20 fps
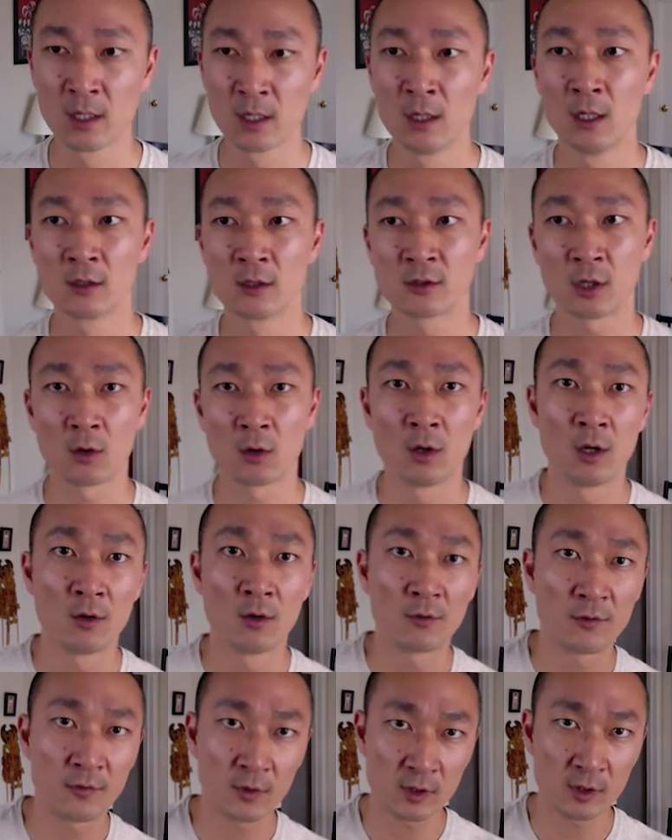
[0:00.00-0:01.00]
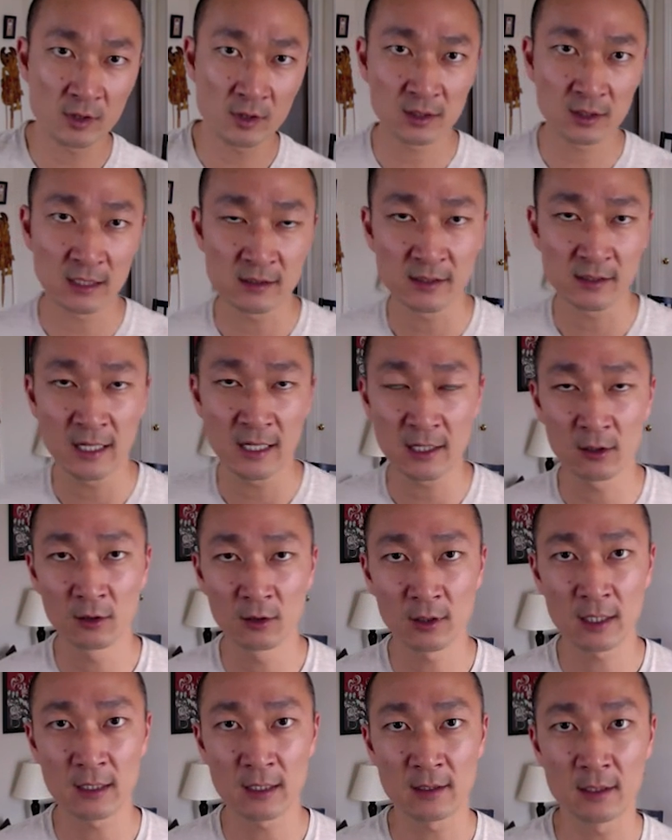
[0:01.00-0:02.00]
So first, let's take a
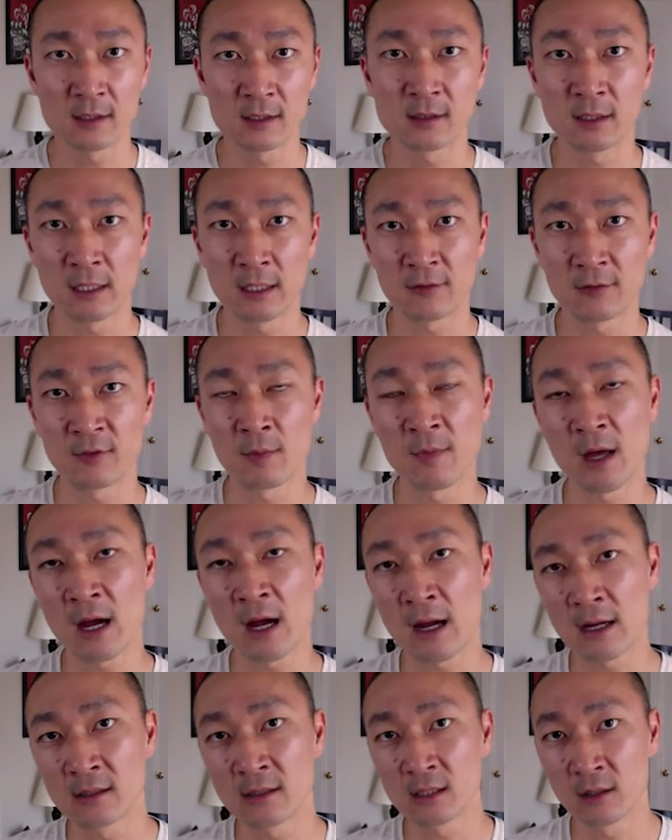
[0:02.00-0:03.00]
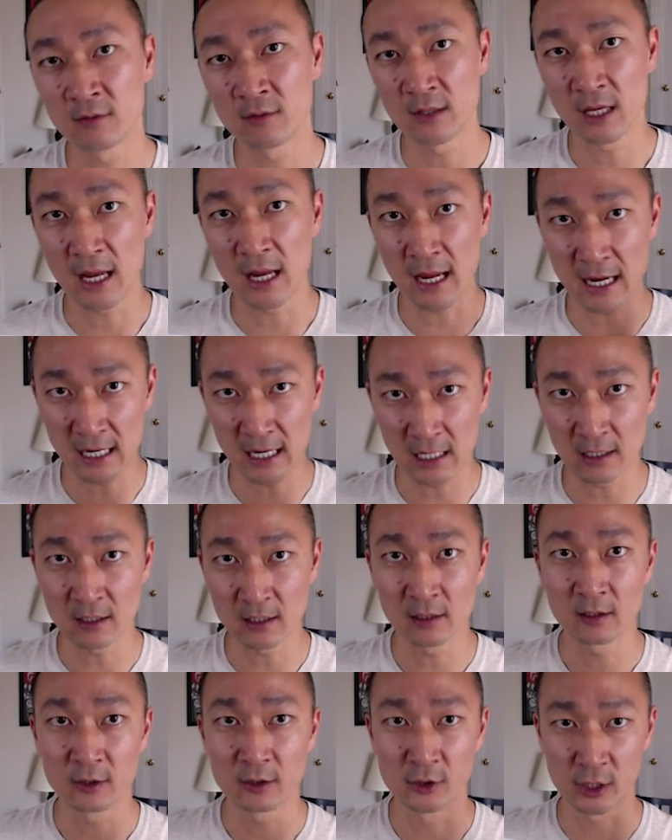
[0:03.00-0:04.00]
look at this from the eyes of the A
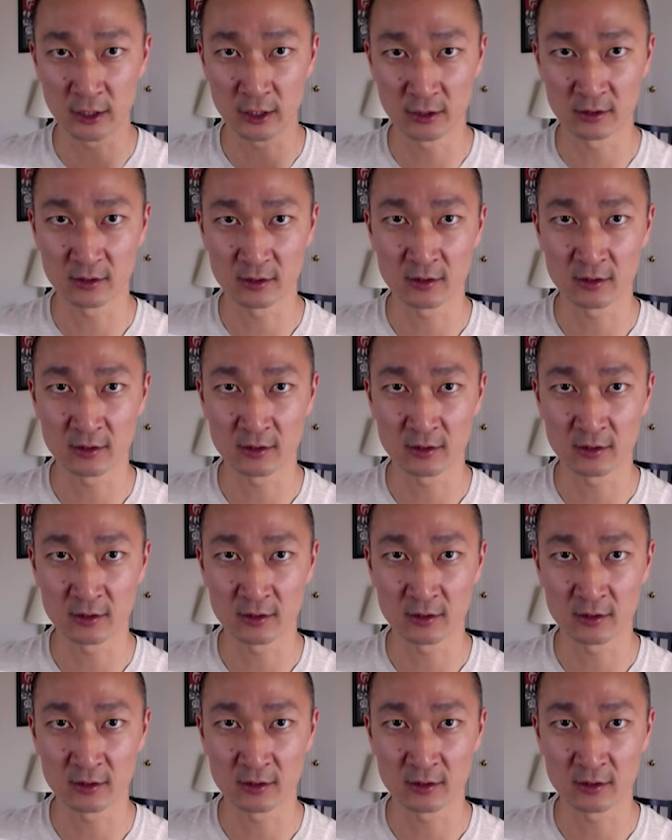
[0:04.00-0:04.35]
judges.